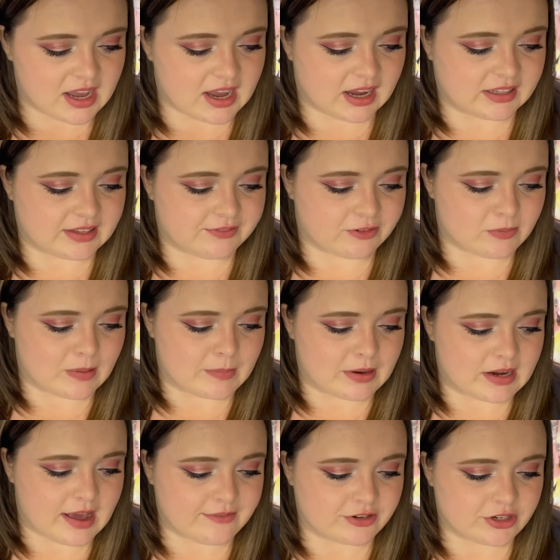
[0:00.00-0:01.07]
And then for my
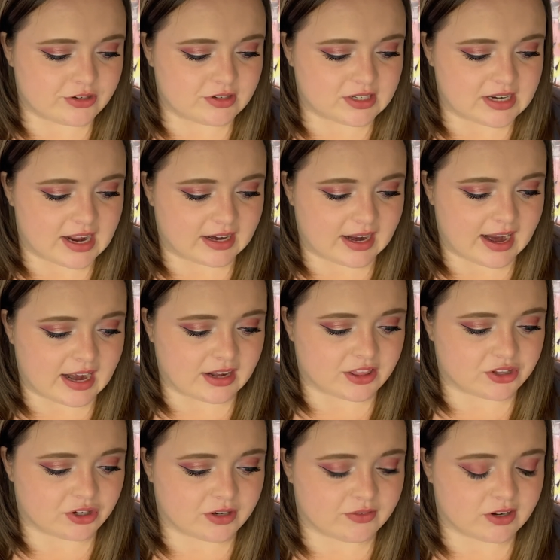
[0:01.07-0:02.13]
mid-afternoon snack, I had a
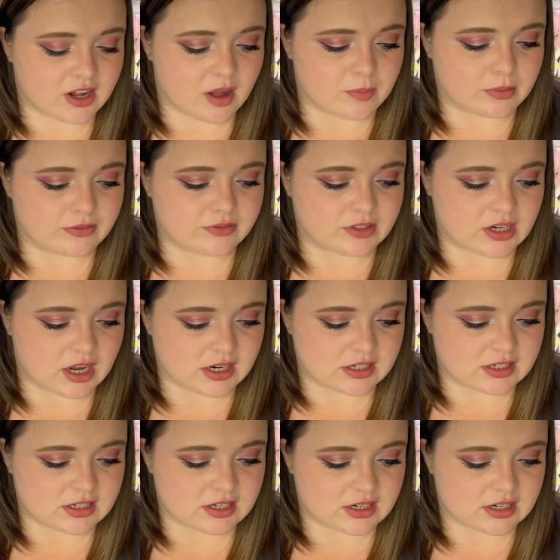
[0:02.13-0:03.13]
third of a cup of nuts.